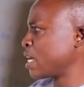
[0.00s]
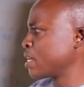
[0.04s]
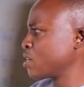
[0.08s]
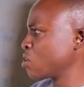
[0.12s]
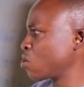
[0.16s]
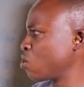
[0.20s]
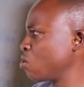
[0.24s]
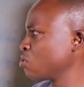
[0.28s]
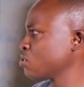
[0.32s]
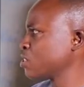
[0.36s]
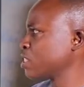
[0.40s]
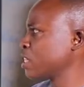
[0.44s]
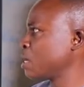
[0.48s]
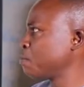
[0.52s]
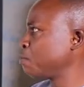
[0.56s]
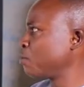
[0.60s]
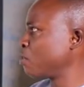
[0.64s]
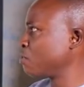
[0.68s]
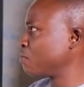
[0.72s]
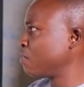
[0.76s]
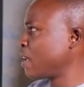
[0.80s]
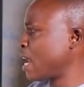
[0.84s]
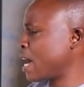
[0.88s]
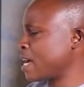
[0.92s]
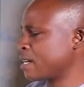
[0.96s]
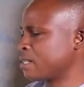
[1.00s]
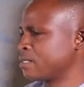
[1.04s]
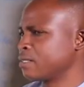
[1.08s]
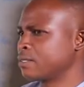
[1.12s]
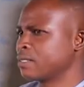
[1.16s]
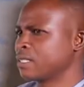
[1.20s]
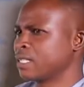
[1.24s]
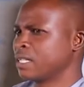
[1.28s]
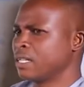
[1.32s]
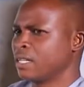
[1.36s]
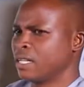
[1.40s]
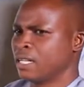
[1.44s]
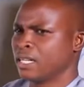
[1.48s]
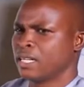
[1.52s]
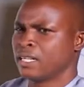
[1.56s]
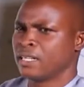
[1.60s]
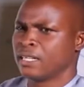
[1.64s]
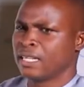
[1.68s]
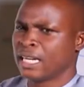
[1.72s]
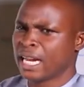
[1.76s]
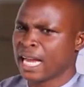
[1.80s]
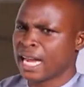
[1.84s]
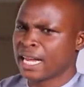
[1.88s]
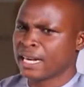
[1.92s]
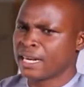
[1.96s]
at the concept of land.
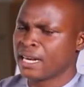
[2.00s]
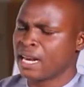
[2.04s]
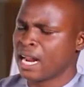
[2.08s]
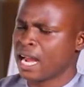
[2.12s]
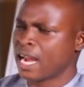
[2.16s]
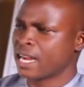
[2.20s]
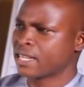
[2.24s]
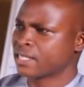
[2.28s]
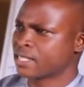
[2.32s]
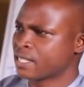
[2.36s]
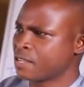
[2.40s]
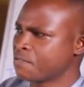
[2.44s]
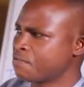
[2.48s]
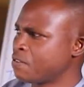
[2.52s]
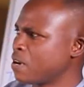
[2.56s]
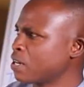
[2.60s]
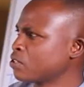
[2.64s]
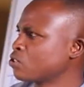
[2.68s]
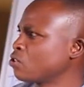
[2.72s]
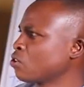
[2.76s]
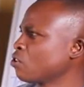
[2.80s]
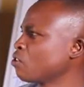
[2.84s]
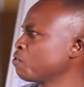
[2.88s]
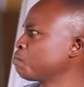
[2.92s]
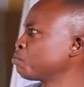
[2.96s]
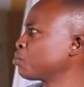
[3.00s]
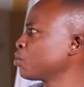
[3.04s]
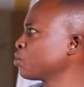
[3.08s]
Land as a factor of